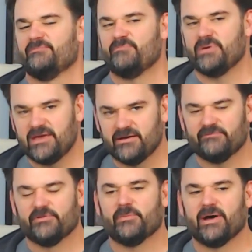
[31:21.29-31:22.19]
Be
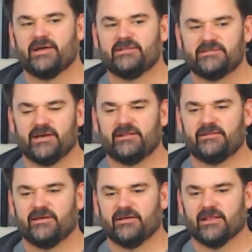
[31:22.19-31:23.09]
of the mindset
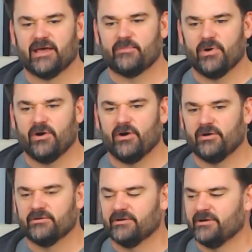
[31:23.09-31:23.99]
that, like Paul,